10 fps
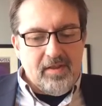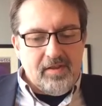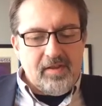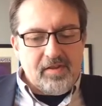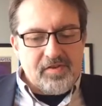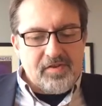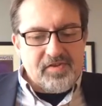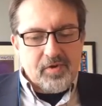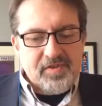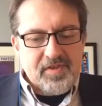and they
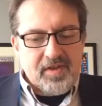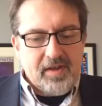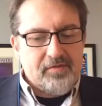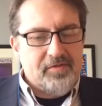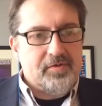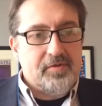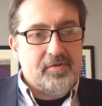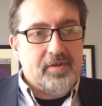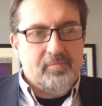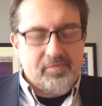needed to work together
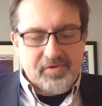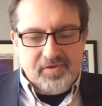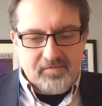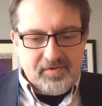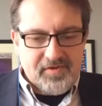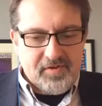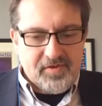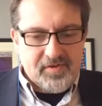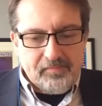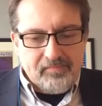to accomplish the
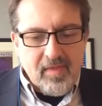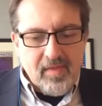result.